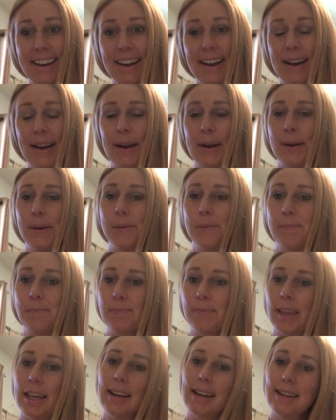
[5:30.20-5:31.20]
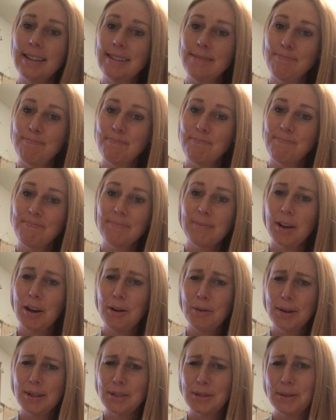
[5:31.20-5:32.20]
that I
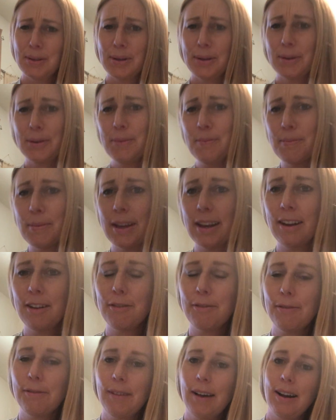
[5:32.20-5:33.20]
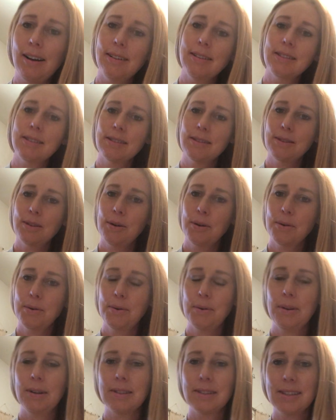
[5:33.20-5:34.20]
always knew, but it felt so
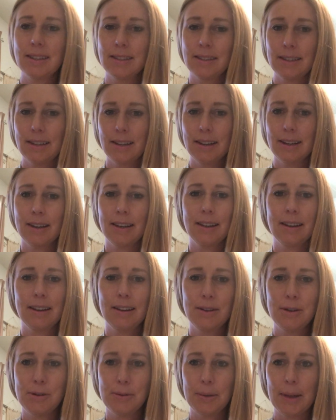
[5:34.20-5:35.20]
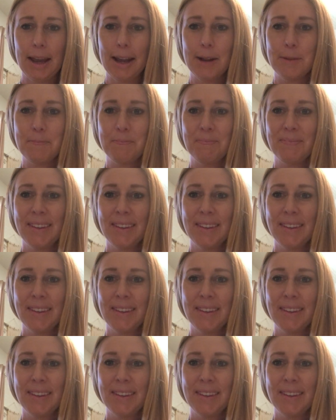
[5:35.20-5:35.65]
cool to see it in a new light.